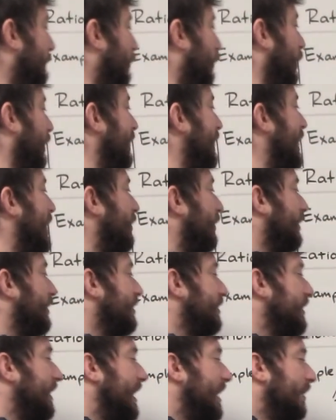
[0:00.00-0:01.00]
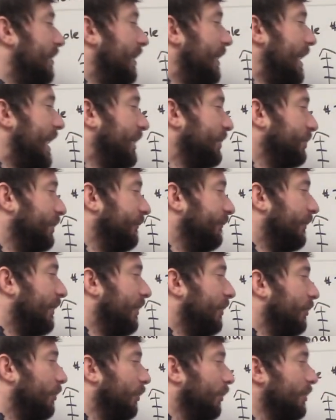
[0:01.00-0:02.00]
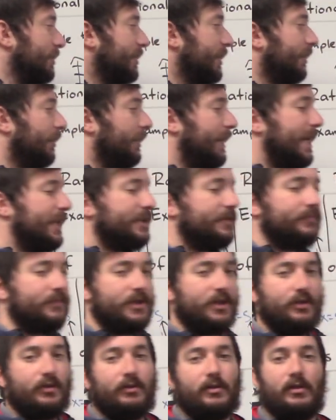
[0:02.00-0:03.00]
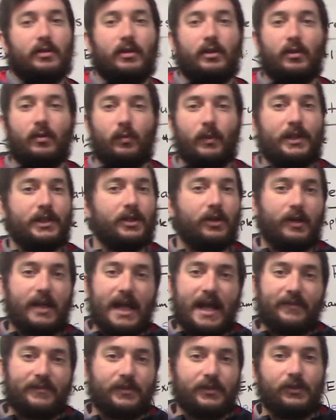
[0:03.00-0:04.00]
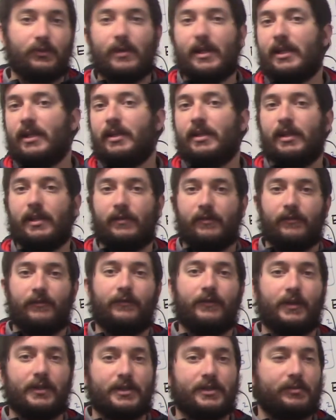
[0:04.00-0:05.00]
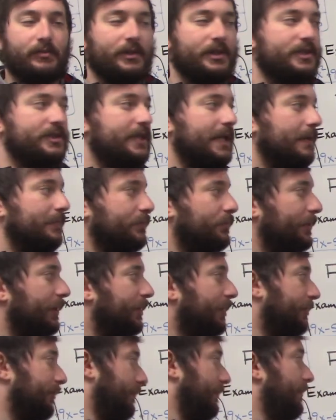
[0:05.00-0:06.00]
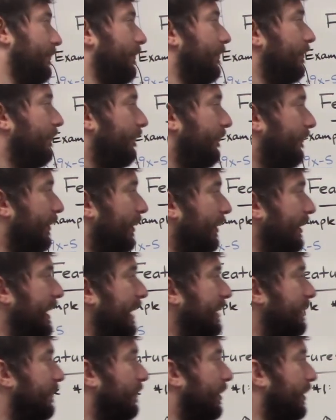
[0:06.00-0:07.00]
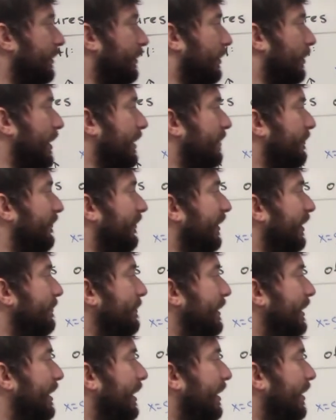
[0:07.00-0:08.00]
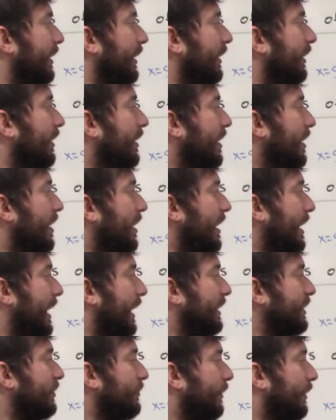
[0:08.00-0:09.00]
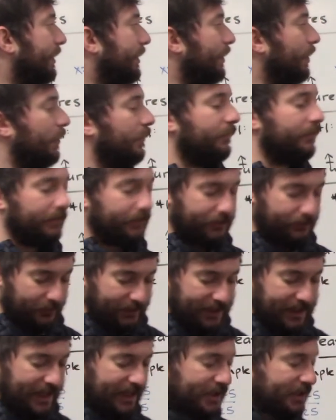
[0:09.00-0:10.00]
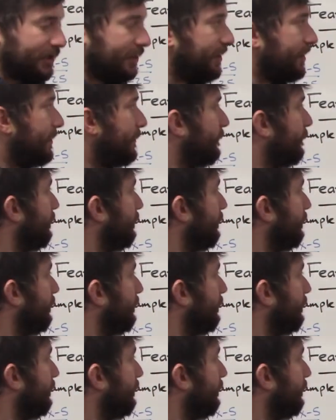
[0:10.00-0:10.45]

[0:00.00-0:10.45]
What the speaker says: point out is that actually for our horizontal asymptote, we don't have to do any of the first three steps. We could at the very beginning, x squared over 3x,